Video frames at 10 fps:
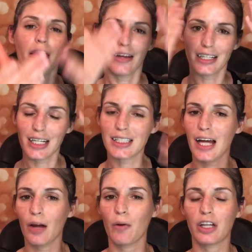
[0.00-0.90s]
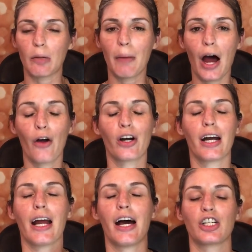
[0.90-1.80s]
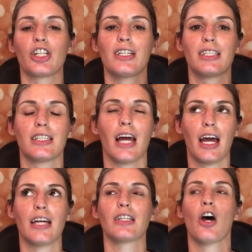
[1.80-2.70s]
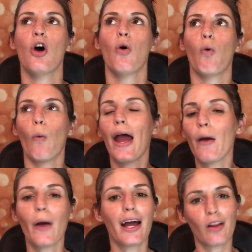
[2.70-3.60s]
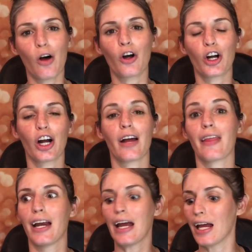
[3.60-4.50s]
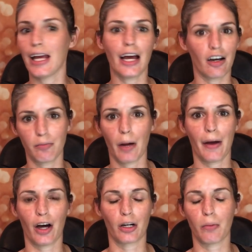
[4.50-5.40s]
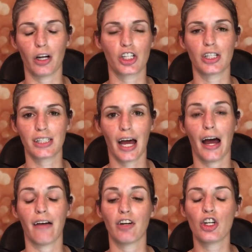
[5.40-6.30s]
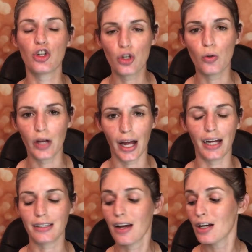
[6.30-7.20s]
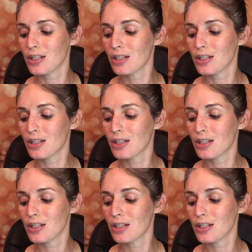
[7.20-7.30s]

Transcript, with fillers: then set it with your powder and actually stays way, way longer than any of my powder blushes have to date.